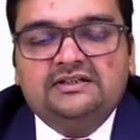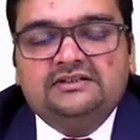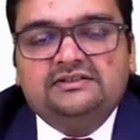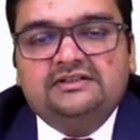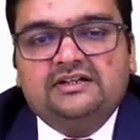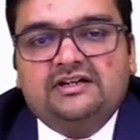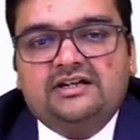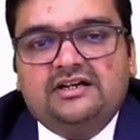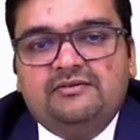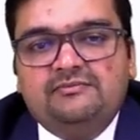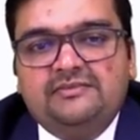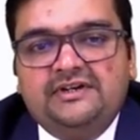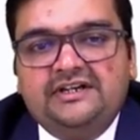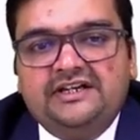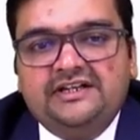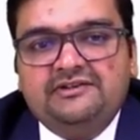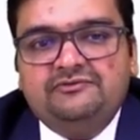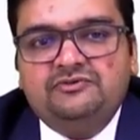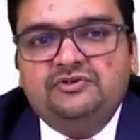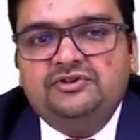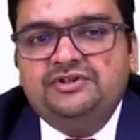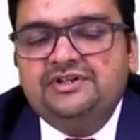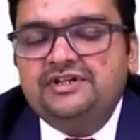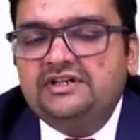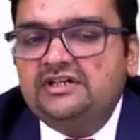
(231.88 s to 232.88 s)
The committee
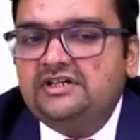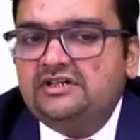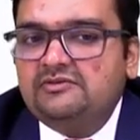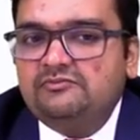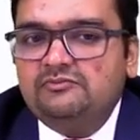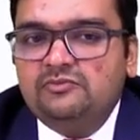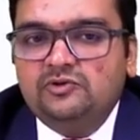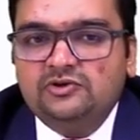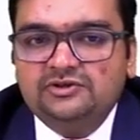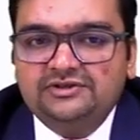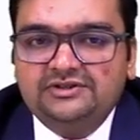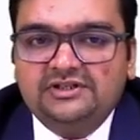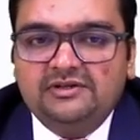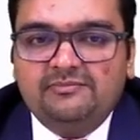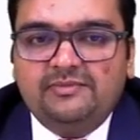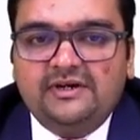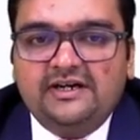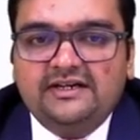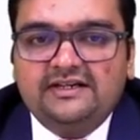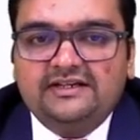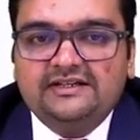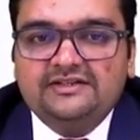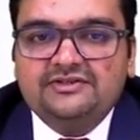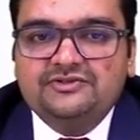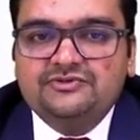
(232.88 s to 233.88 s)
would hear both the
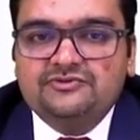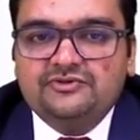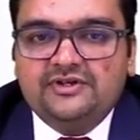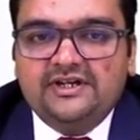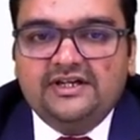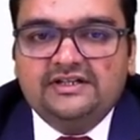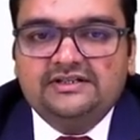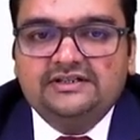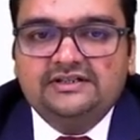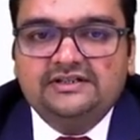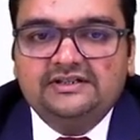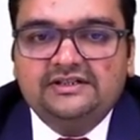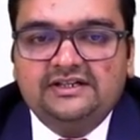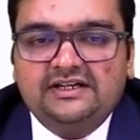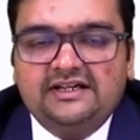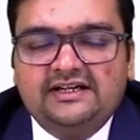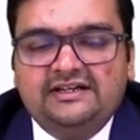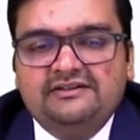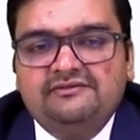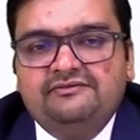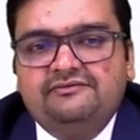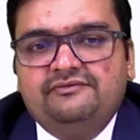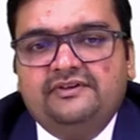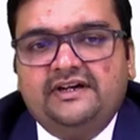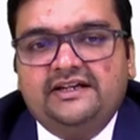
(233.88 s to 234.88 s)
parties together
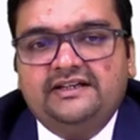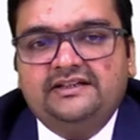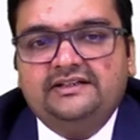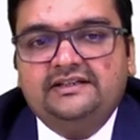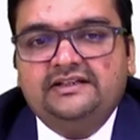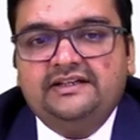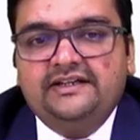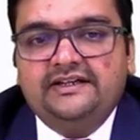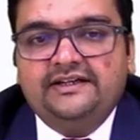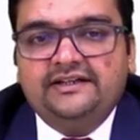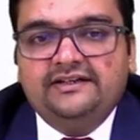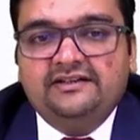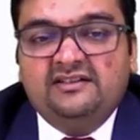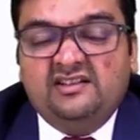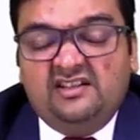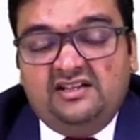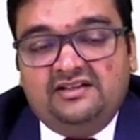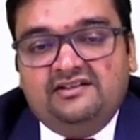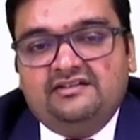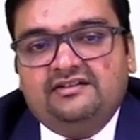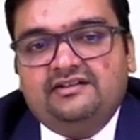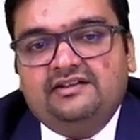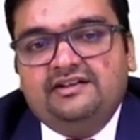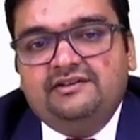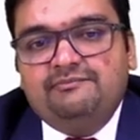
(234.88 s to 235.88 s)
and finally
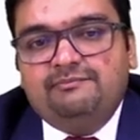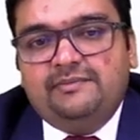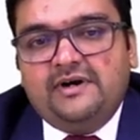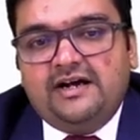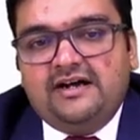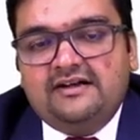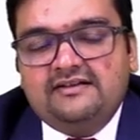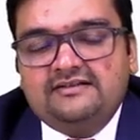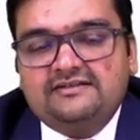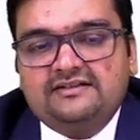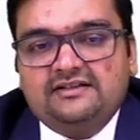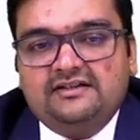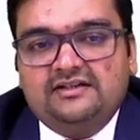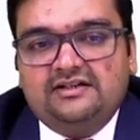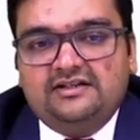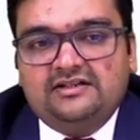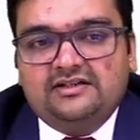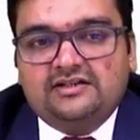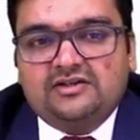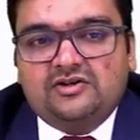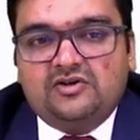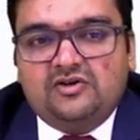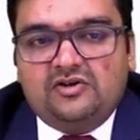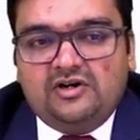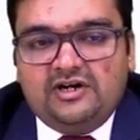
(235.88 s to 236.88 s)
pass
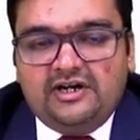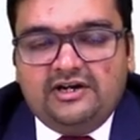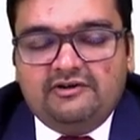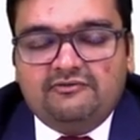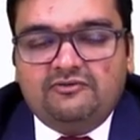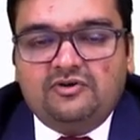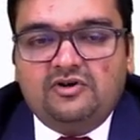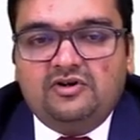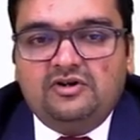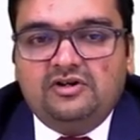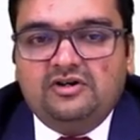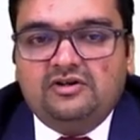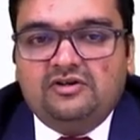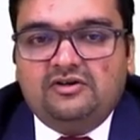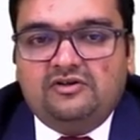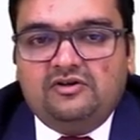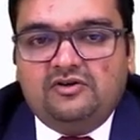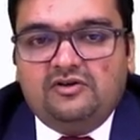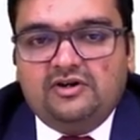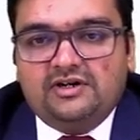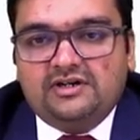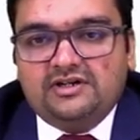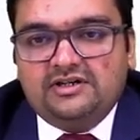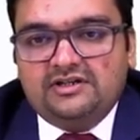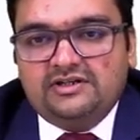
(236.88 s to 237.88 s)
a award
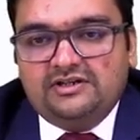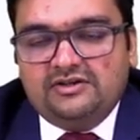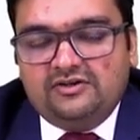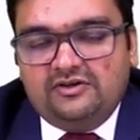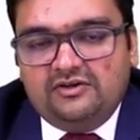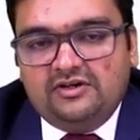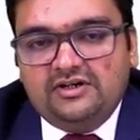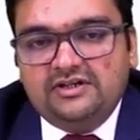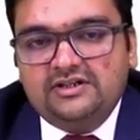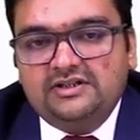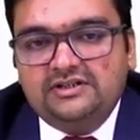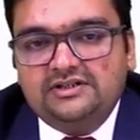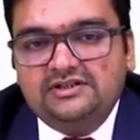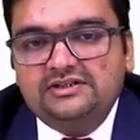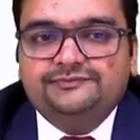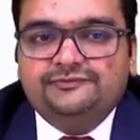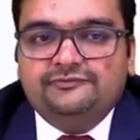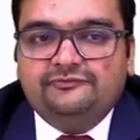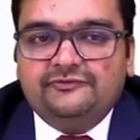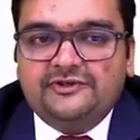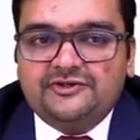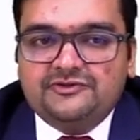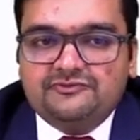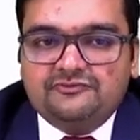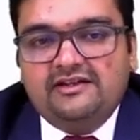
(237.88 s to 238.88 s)
or an order
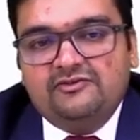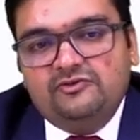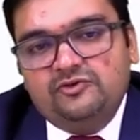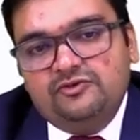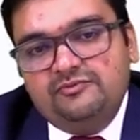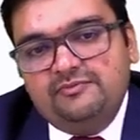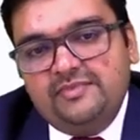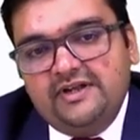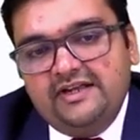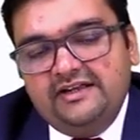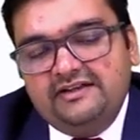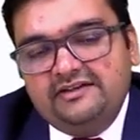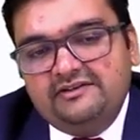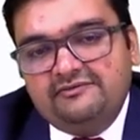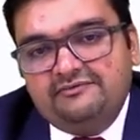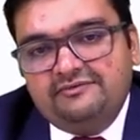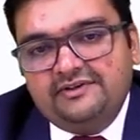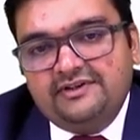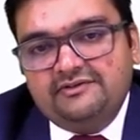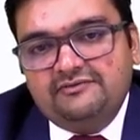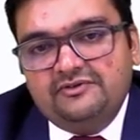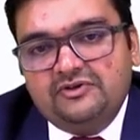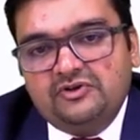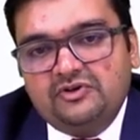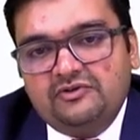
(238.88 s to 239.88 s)
which could be in a
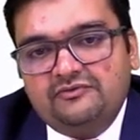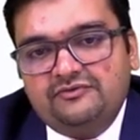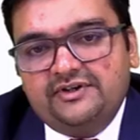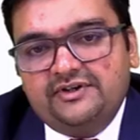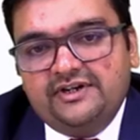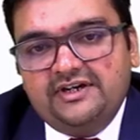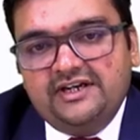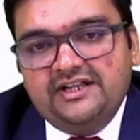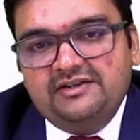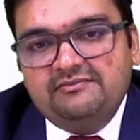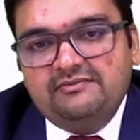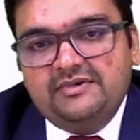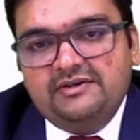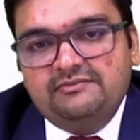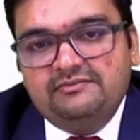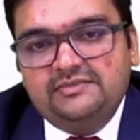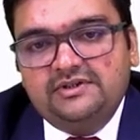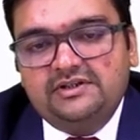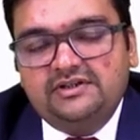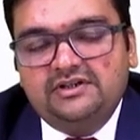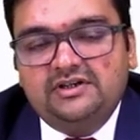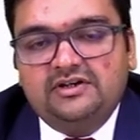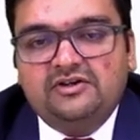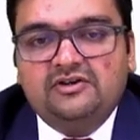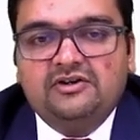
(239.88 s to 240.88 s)
favor trading
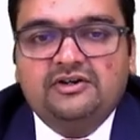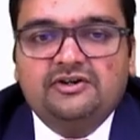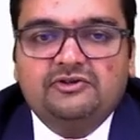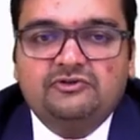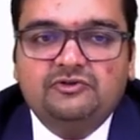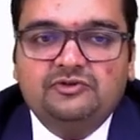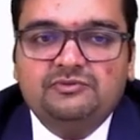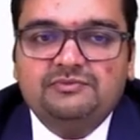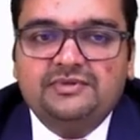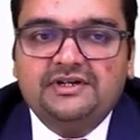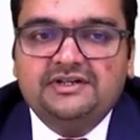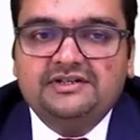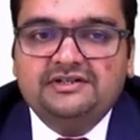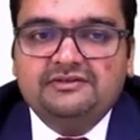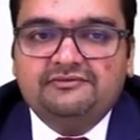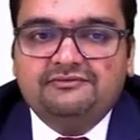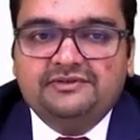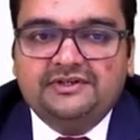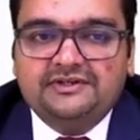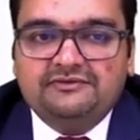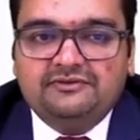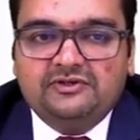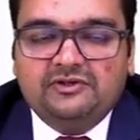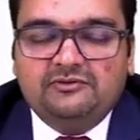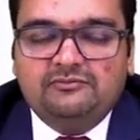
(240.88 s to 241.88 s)
member or could be in the
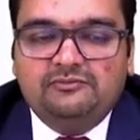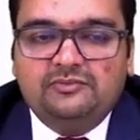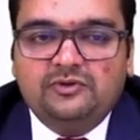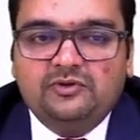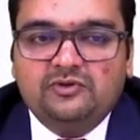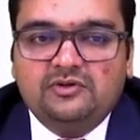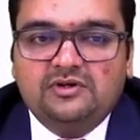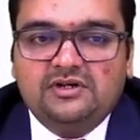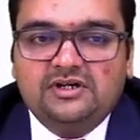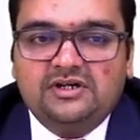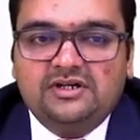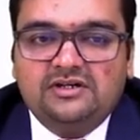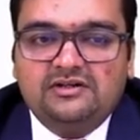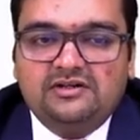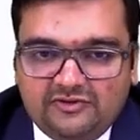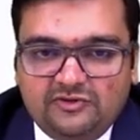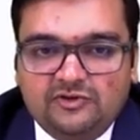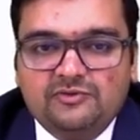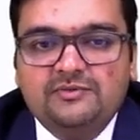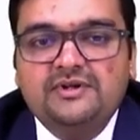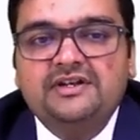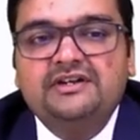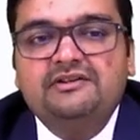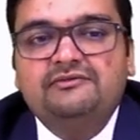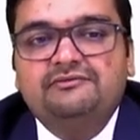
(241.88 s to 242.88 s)
favor of broker,
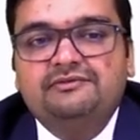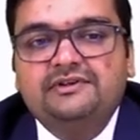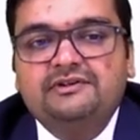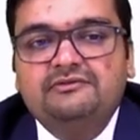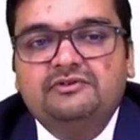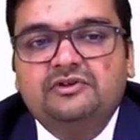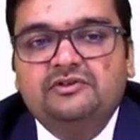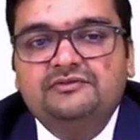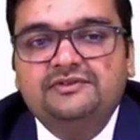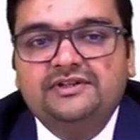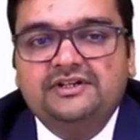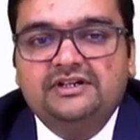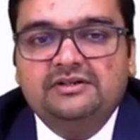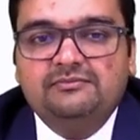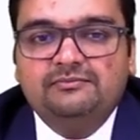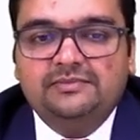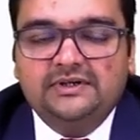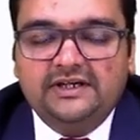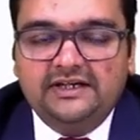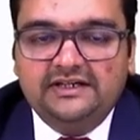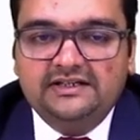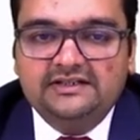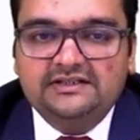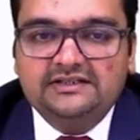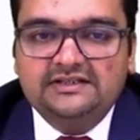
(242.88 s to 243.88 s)
could be in a favor of the
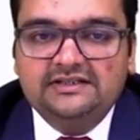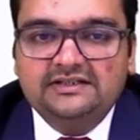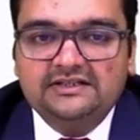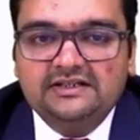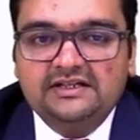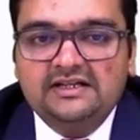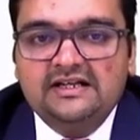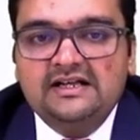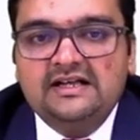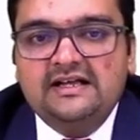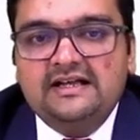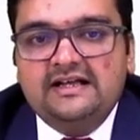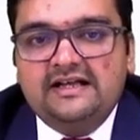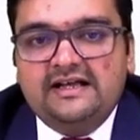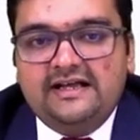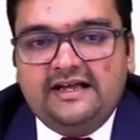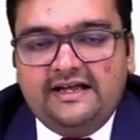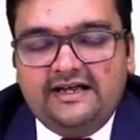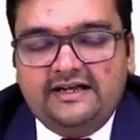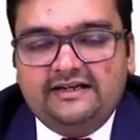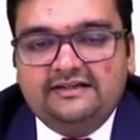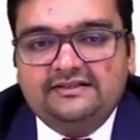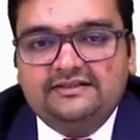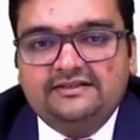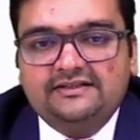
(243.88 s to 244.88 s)
complainant,
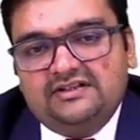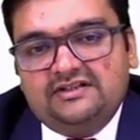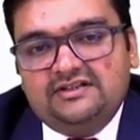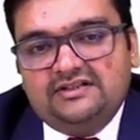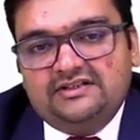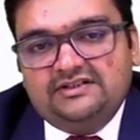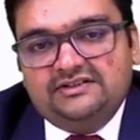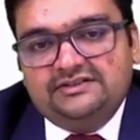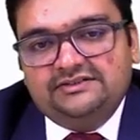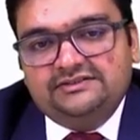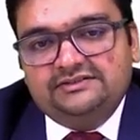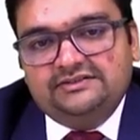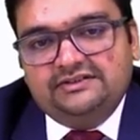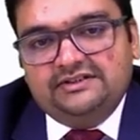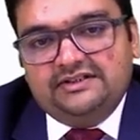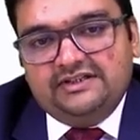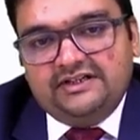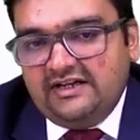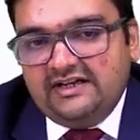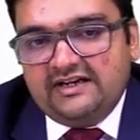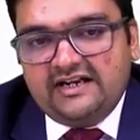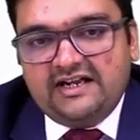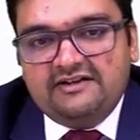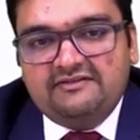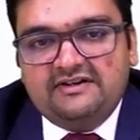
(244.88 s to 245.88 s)
and
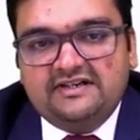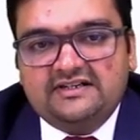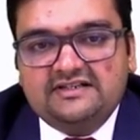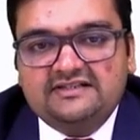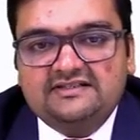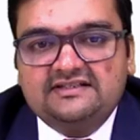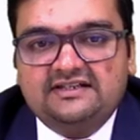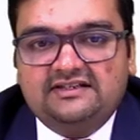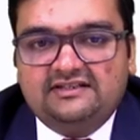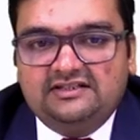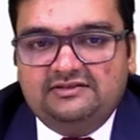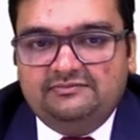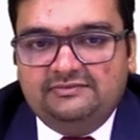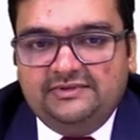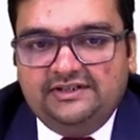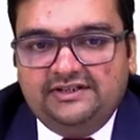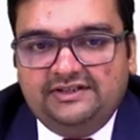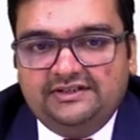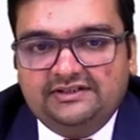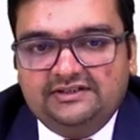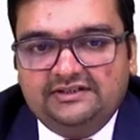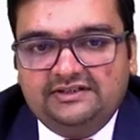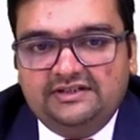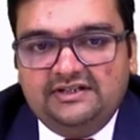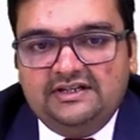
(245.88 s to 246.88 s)
arrive at a
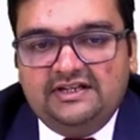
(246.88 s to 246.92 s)
settlement.